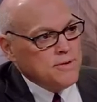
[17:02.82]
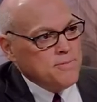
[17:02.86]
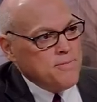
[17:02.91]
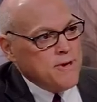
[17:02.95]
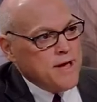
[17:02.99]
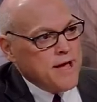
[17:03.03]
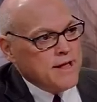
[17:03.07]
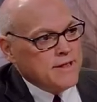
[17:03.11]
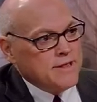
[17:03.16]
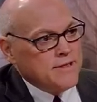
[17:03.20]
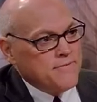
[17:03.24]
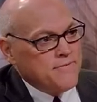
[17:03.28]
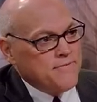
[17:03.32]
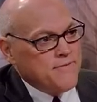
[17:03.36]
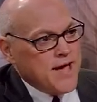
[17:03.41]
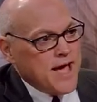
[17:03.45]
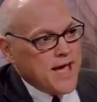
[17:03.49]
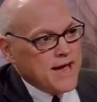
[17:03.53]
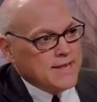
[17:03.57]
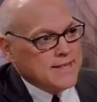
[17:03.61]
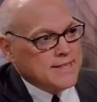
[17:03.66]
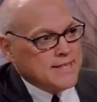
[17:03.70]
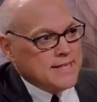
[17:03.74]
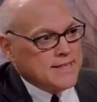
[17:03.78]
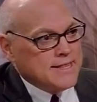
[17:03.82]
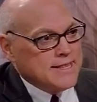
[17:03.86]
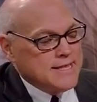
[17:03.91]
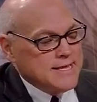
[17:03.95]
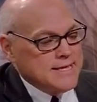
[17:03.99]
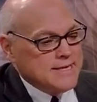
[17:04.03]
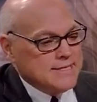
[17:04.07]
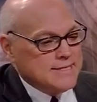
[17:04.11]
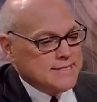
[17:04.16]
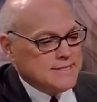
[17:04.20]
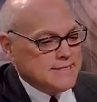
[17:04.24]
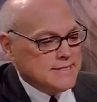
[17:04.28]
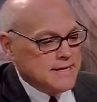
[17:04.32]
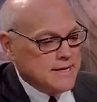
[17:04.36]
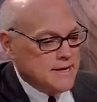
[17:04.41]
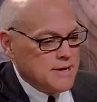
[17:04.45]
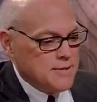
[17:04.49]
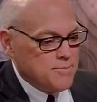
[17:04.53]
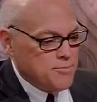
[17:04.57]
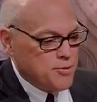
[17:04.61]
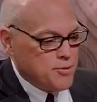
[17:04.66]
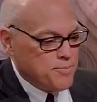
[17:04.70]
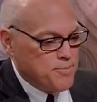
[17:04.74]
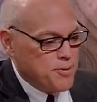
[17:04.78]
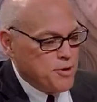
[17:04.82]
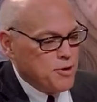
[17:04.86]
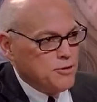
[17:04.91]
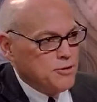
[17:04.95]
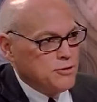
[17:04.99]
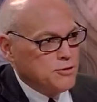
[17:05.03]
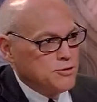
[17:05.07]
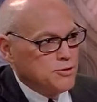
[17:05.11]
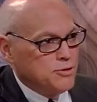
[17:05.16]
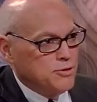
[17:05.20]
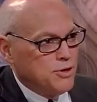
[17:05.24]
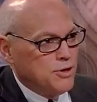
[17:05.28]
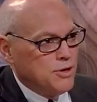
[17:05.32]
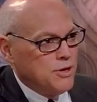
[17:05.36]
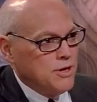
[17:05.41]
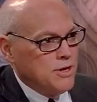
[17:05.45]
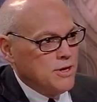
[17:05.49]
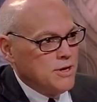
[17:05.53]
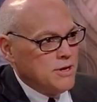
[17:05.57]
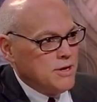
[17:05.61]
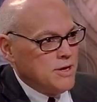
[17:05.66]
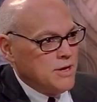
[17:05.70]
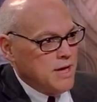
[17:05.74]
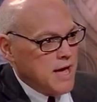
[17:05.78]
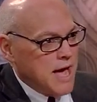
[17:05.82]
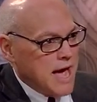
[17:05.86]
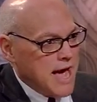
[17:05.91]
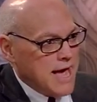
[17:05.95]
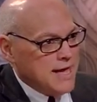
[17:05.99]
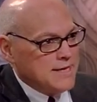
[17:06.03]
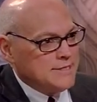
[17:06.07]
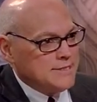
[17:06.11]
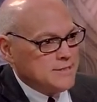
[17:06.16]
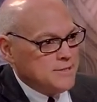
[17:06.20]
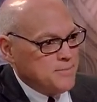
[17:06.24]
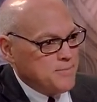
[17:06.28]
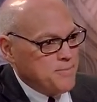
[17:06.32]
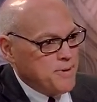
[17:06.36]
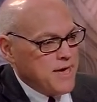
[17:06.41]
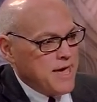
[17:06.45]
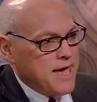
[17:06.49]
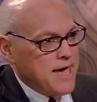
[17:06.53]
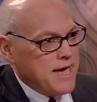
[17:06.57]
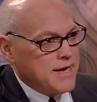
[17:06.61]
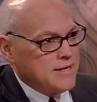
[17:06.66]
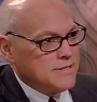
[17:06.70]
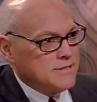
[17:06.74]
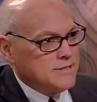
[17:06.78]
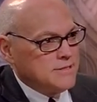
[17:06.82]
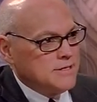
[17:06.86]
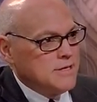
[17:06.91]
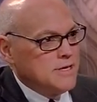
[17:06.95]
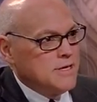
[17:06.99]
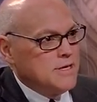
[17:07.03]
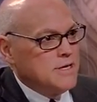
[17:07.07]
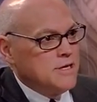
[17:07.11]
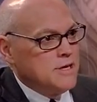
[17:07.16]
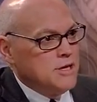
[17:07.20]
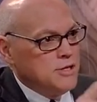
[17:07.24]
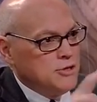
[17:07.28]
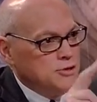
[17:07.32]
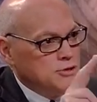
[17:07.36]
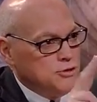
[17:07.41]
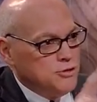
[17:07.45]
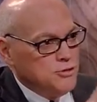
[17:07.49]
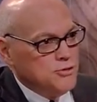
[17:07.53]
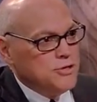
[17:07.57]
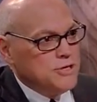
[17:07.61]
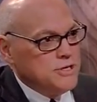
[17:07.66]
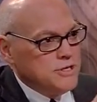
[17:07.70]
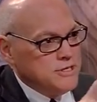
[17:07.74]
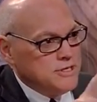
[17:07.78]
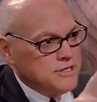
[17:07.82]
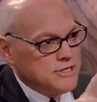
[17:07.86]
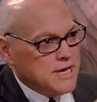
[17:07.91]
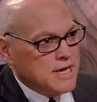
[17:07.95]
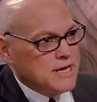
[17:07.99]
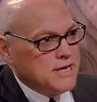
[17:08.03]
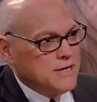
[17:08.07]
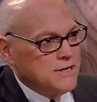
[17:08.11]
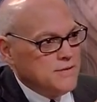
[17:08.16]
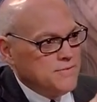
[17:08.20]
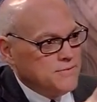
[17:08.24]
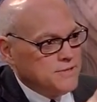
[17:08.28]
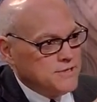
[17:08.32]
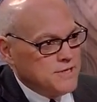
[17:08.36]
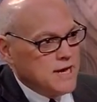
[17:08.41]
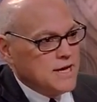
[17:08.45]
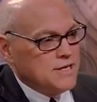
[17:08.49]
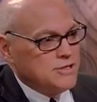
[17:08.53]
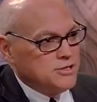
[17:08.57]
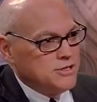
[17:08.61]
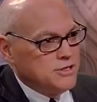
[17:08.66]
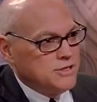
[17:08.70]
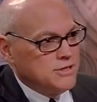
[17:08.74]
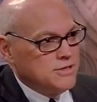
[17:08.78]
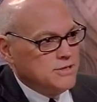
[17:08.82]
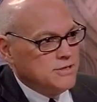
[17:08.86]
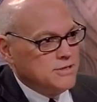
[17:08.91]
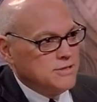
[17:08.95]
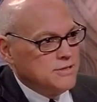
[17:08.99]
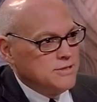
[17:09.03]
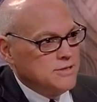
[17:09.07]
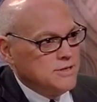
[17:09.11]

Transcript: about the fact that this proposal has to pass in 2 consecutive sessions,